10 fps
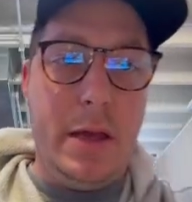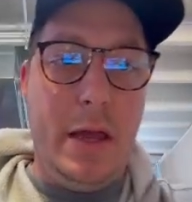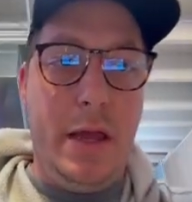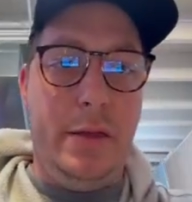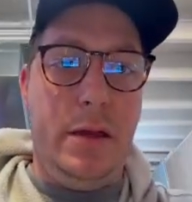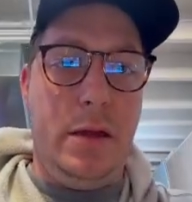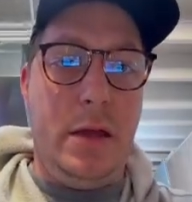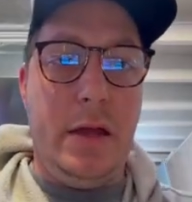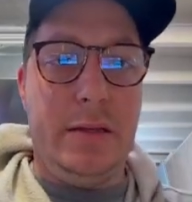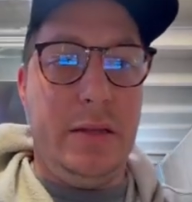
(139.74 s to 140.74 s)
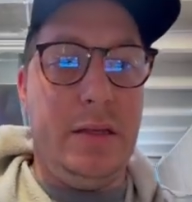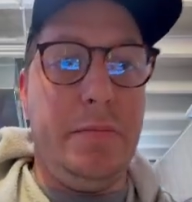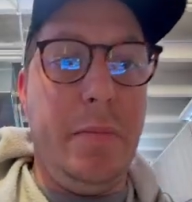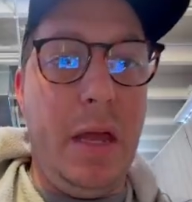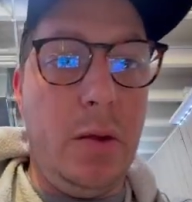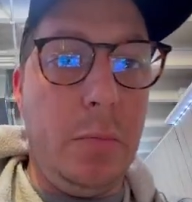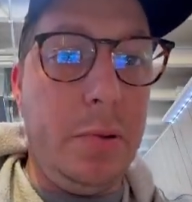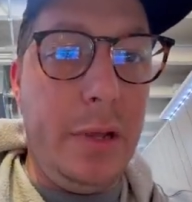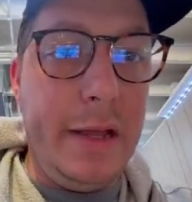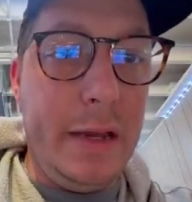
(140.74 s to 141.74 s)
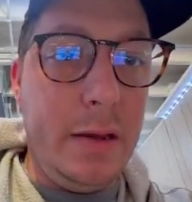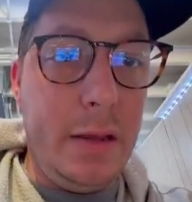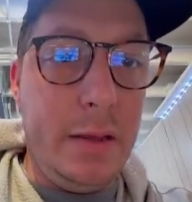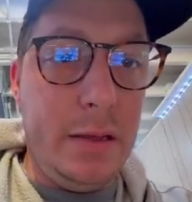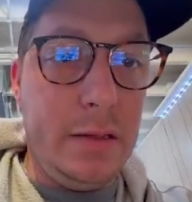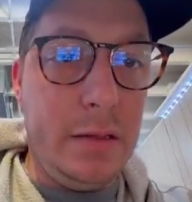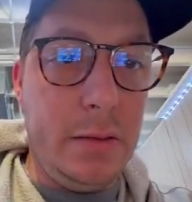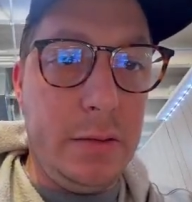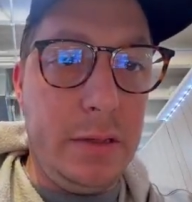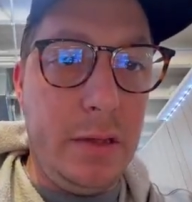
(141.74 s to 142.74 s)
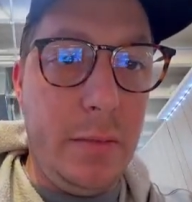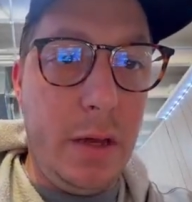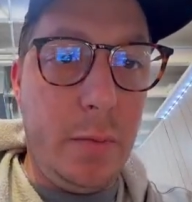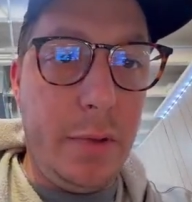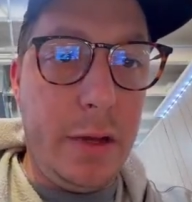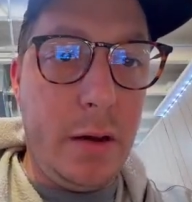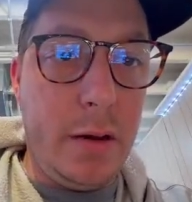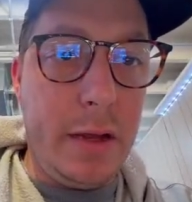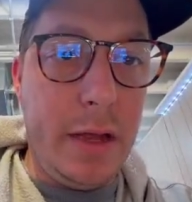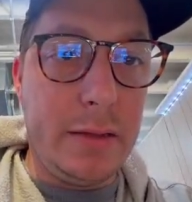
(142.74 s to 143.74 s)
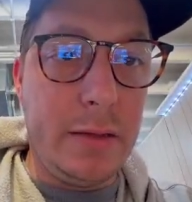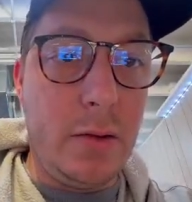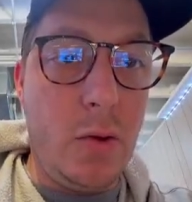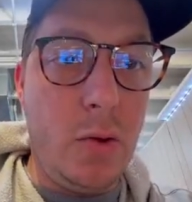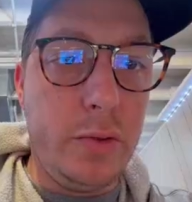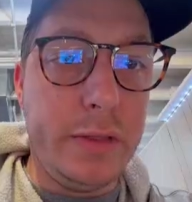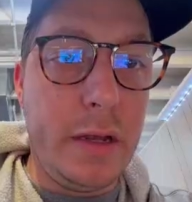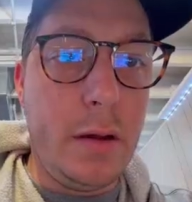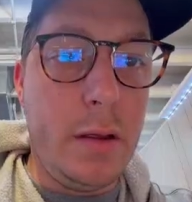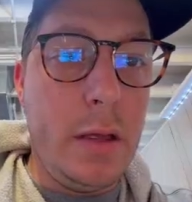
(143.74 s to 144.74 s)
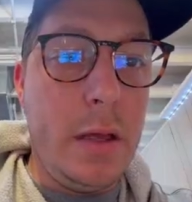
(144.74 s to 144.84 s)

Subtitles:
and then it has this metal plate, and these, you'll see the metal plate already has little holes there.